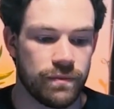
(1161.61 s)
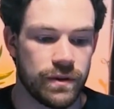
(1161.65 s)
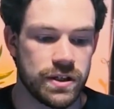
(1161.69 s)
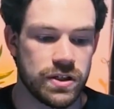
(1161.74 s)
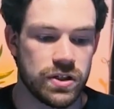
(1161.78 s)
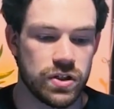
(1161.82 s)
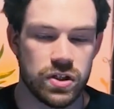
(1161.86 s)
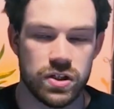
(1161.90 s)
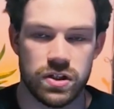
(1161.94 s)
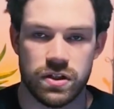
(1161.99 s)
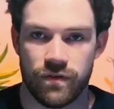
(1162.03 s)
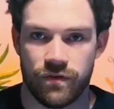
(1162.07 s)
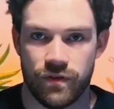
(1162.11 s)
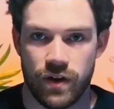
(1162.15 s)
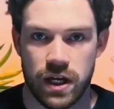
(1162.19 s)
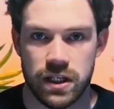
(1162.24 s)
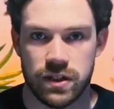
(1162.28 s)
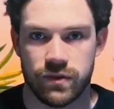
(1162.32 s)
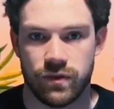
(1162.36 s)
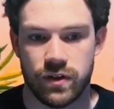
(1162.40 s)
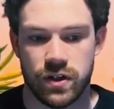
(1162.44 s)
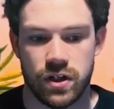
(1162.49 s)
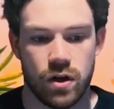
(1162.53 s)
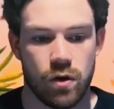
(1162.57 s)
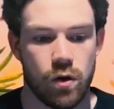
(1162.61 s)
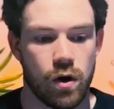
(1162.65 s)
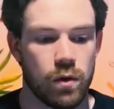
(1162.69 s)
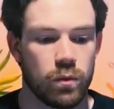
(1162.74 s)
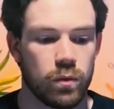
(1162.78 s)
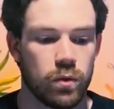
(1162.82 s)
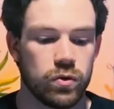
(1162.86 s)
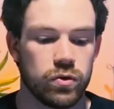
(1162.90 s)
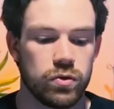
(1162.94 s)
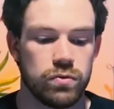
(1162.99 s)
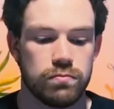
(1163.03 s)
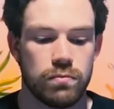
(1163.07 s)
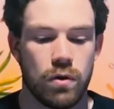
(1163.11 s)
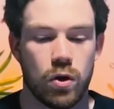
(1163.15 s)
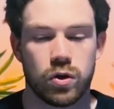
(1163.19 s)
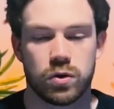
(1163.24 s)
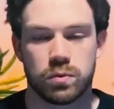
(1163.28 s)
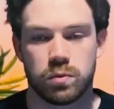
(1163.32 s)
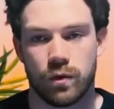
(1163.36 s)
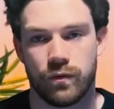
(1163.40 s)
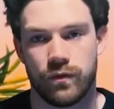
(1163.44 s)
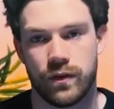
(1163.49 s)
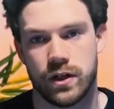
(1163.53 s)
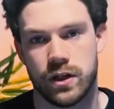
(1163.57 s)
This is just the first video. I will do
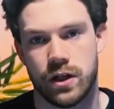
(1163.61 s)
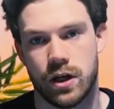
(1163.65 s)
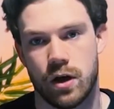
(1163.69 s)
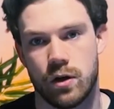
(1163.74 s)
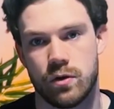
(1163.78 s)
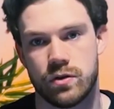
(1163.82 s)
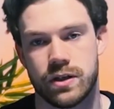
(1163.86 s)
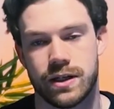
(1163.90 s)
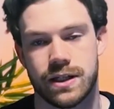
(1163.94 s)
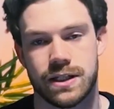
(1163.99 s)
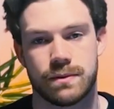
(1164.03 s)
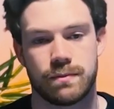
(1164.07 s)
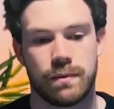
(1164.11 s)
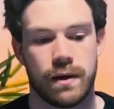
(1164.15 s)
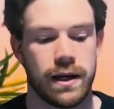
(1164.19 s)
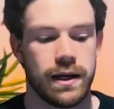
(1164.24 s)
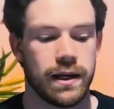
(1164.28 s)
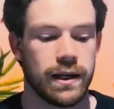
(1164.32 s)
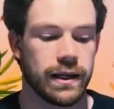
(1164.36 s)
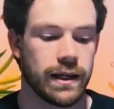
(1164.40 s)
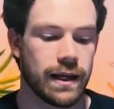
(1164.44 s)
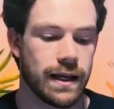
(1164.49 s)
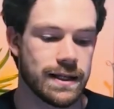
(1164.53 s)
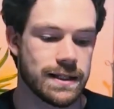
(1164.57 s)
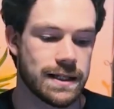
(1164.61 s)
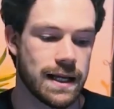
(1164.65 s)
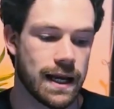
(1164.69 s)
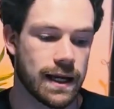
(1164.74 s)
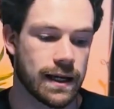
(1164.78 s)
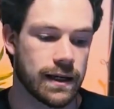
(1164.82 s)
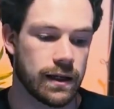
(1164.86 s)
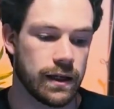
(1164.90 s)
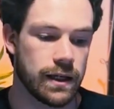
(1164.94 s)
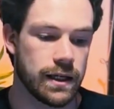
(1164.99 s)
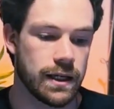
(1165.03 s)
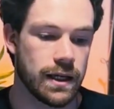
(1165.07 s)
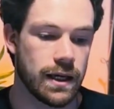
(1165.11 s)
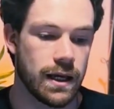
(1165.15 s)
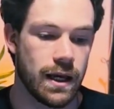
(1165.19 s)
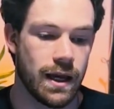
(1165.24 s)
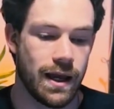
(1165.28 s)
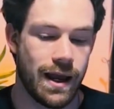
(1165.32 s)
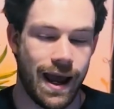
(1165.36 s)
multiple videos explaining exactly